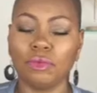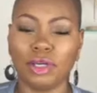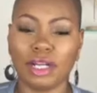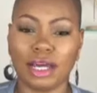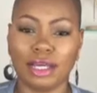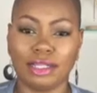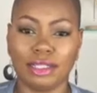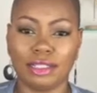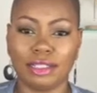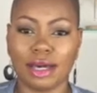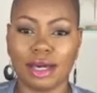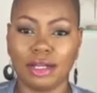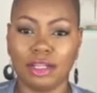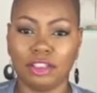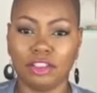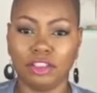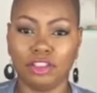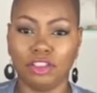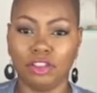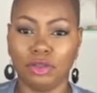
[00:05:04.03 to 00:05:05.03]
what I
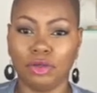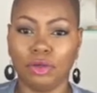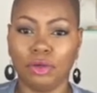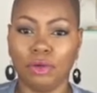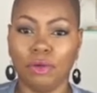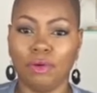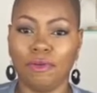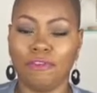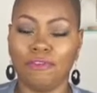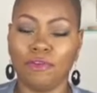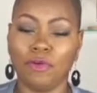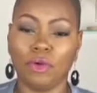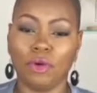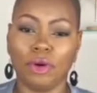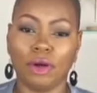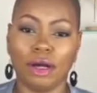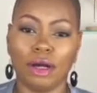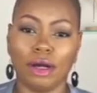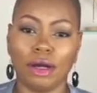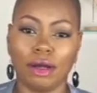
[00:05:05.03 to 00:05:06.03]
decided to do
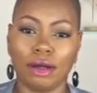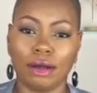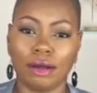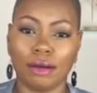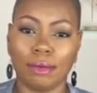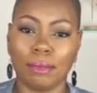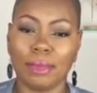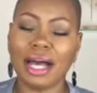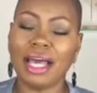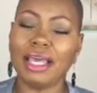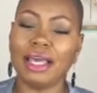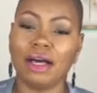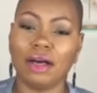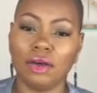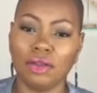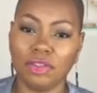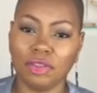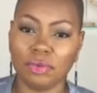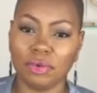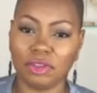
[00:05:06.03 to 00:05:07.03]
for my
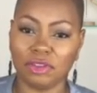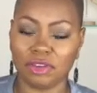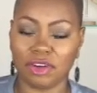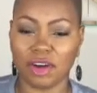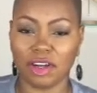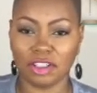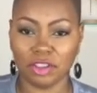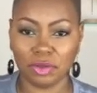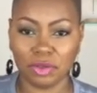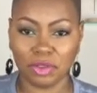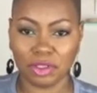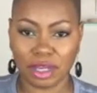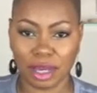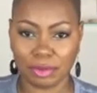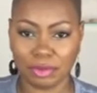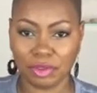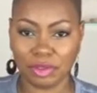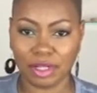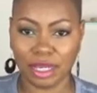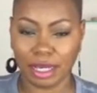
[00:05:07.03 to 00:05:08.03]
health with regard to
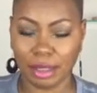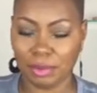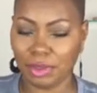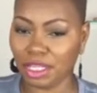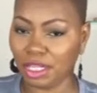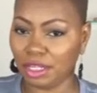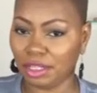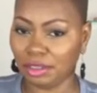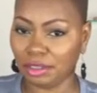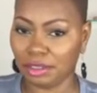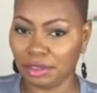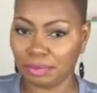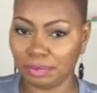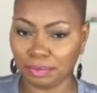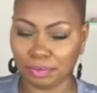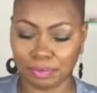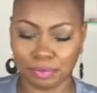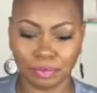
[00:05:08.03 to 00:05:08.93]
type 2 diabetes.